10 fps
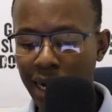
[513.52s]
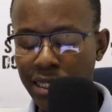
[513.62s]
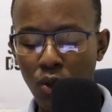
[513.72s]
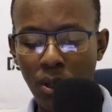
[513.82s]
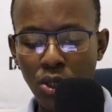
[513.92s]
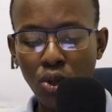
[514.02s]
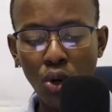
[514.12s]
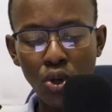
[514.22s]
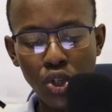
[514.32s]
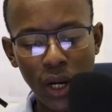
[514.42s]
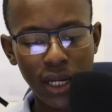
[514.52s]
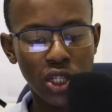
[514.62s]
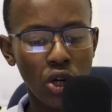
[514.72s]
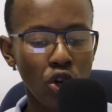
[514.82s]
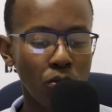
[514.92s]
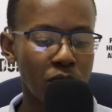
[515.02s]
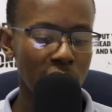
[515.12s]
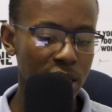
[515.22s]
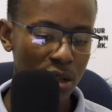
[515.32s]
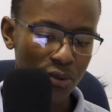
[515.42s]
I said, once you know your strategy and your
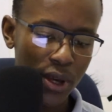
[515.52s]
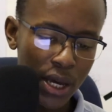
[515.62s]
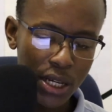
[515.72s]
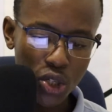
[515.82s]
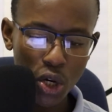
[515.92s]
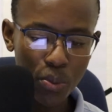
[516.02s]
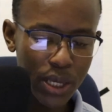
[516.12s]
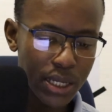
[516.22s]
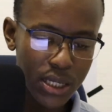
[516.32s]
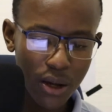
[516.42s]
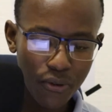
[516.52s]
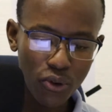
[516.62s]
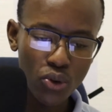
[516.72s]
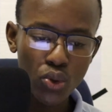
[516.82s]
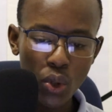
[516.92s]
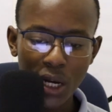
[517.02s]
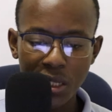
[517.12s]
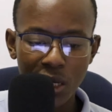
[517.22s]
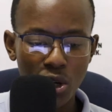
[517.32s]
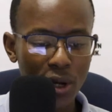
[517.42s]
objective, it's going to be easier for you to
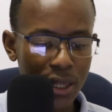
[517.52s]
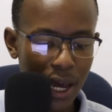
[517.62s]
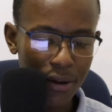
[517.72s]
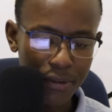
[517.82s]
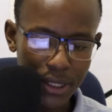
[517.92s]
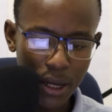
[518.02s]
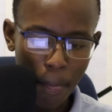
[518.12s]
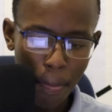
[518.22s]
actually create the advert.